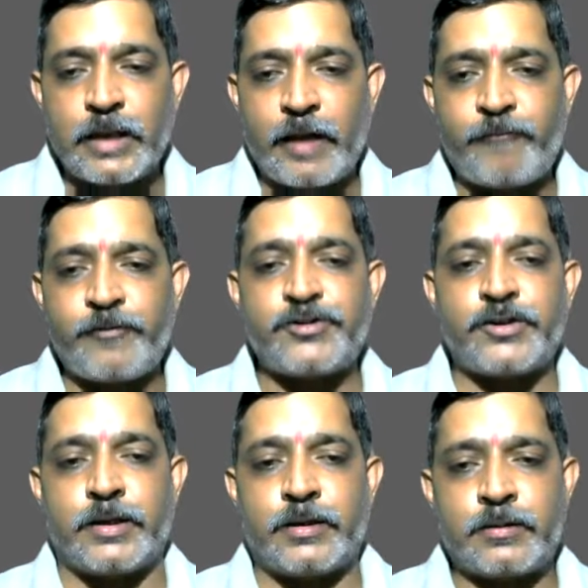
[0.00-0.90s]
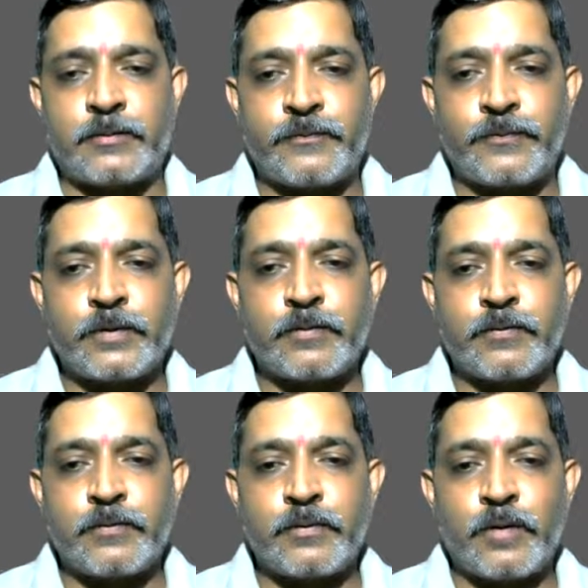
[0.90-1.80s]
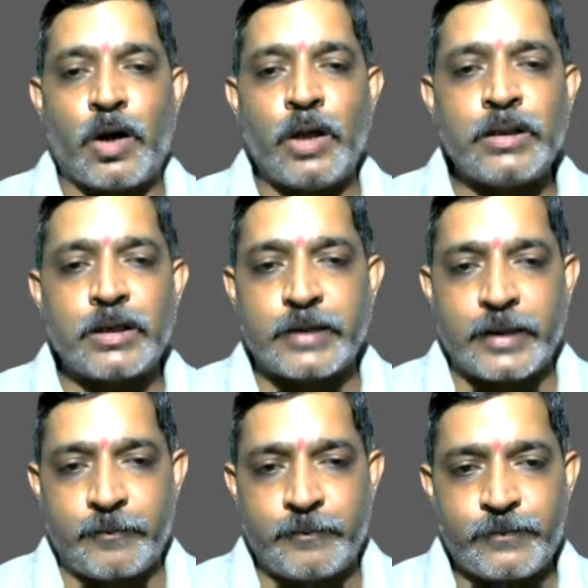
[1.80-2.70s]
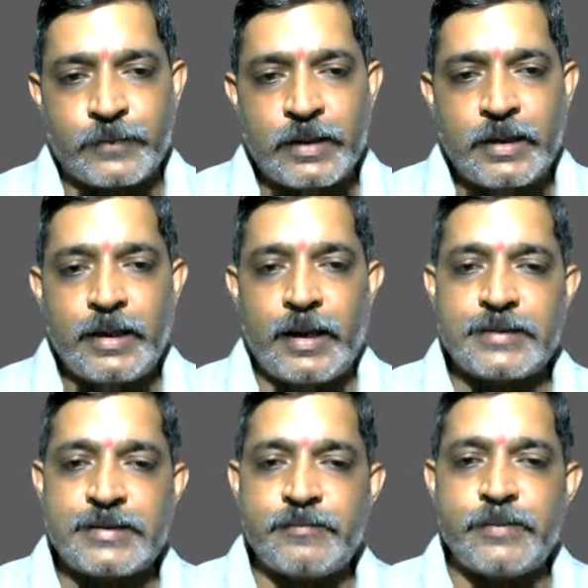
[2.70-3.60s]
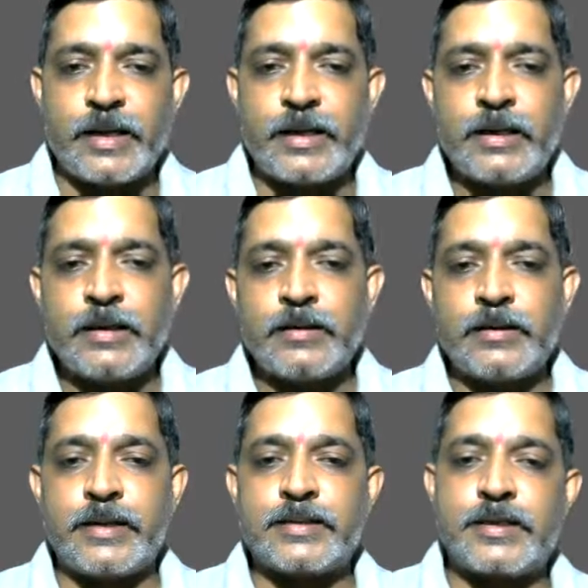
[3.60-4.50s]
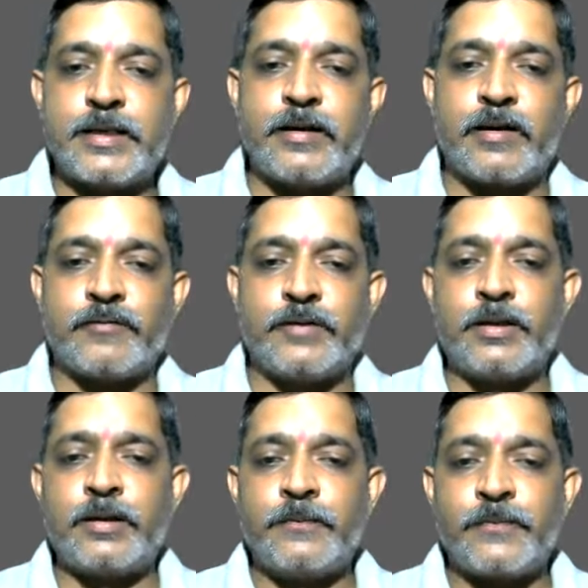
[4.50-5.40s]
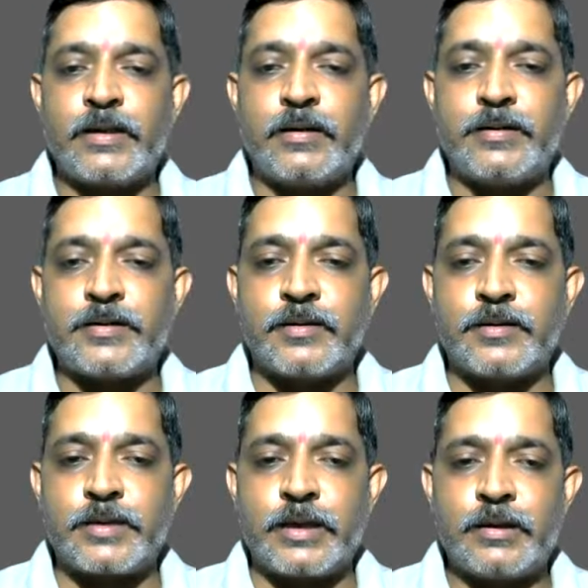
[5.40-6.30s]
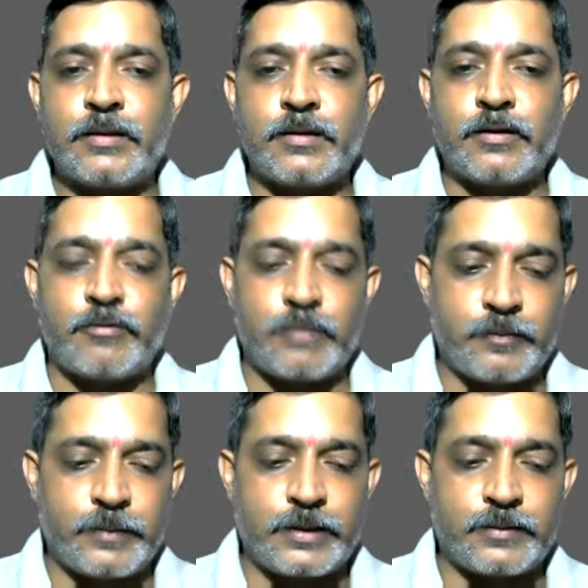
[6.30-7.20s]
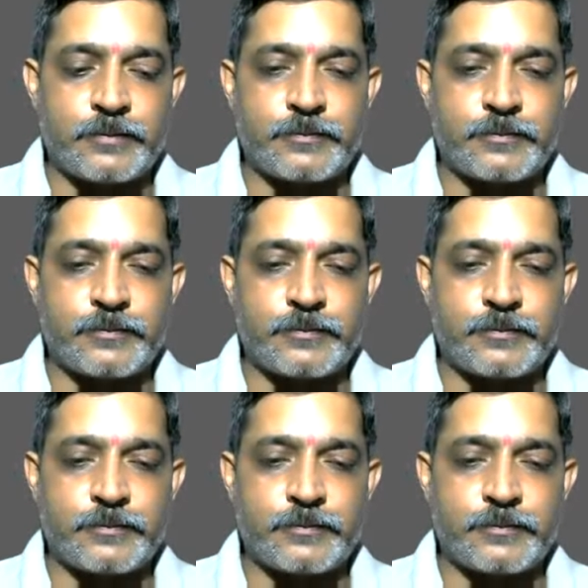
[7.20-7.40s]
efficient all the time, SEBI takes care of their research and development.